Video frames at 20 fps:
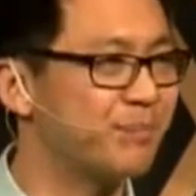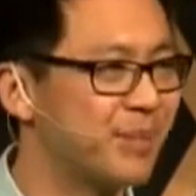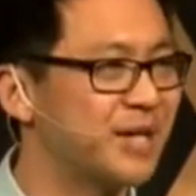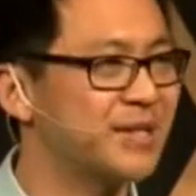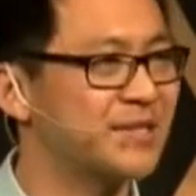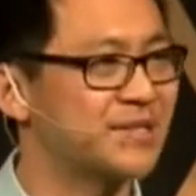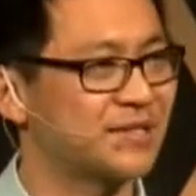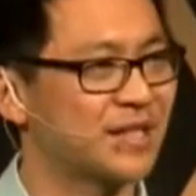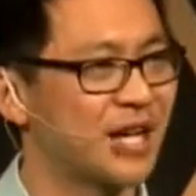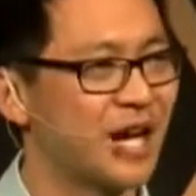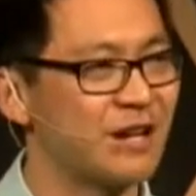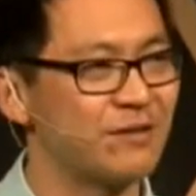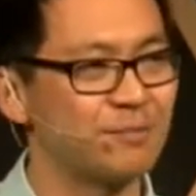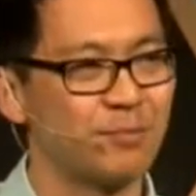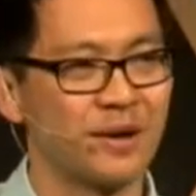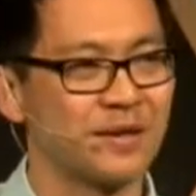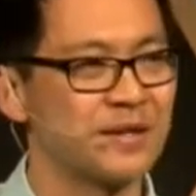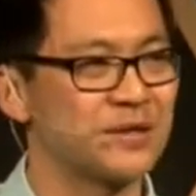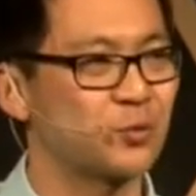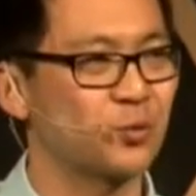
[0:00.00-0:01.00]
been saved
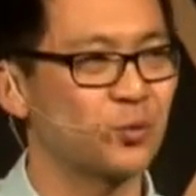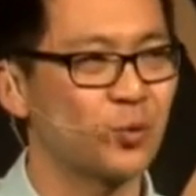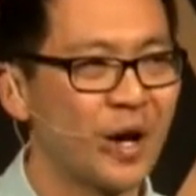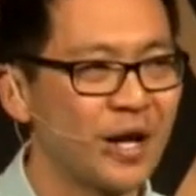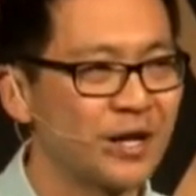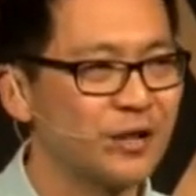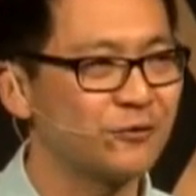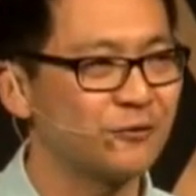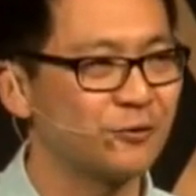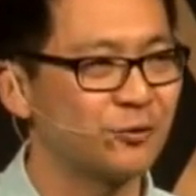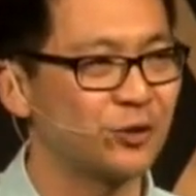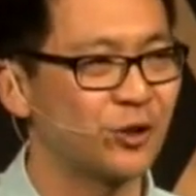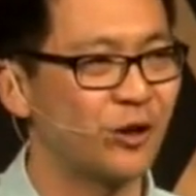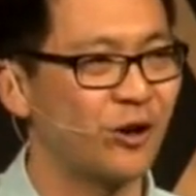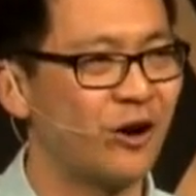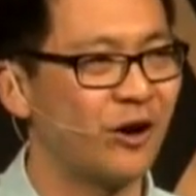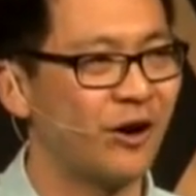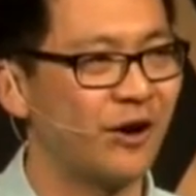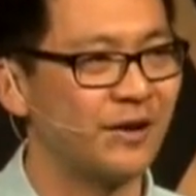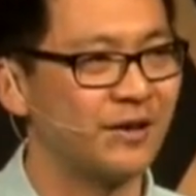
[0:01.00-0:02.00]
by this wonderful
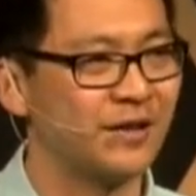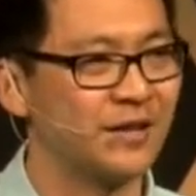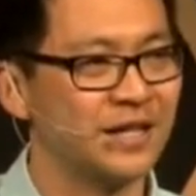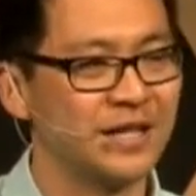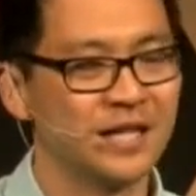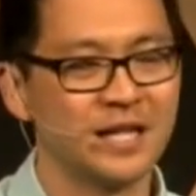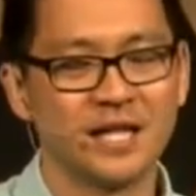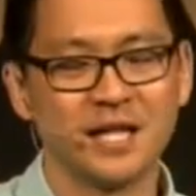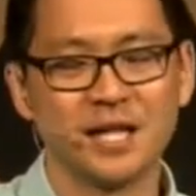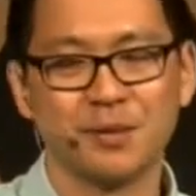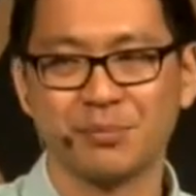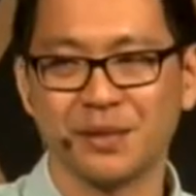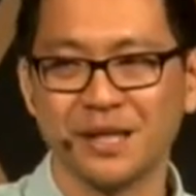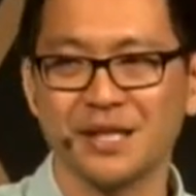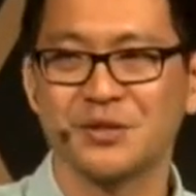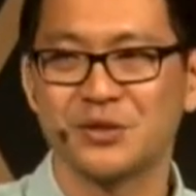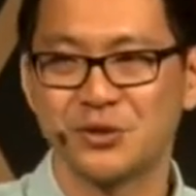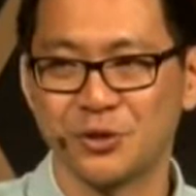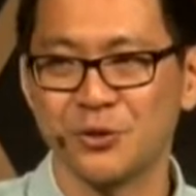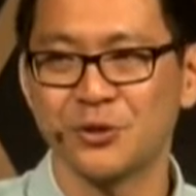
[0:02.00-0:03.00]
God,
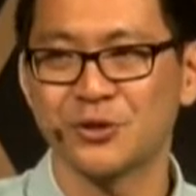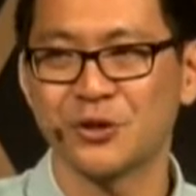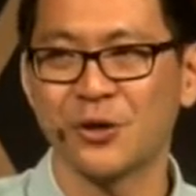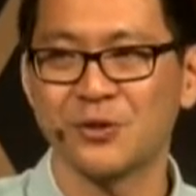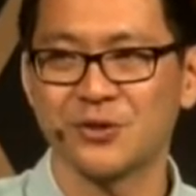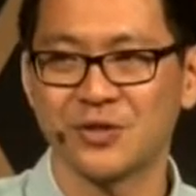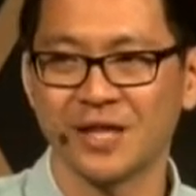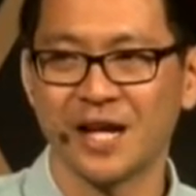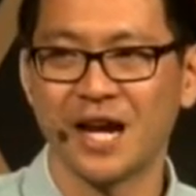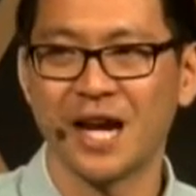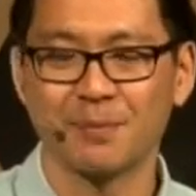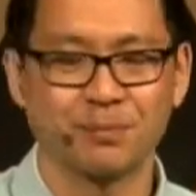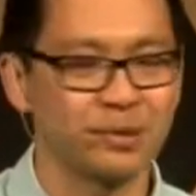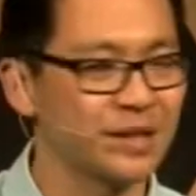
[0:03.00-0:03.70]
please do so today.